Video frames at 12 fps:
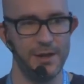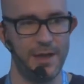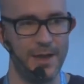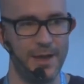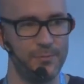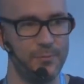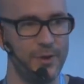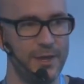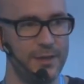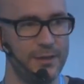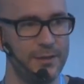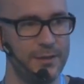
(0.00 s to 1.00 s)
And that
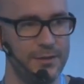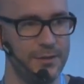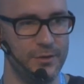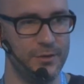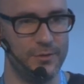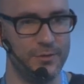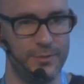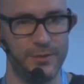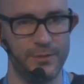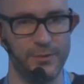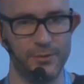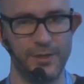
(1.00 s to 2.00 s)
way, you know,
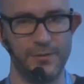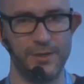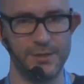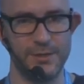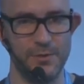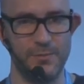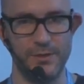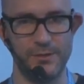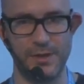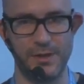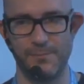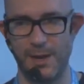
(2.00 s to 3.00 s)
your tendency will be
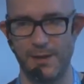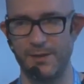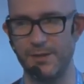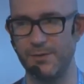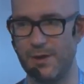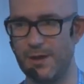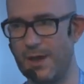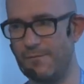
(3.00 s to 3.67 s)
to buy the new uh,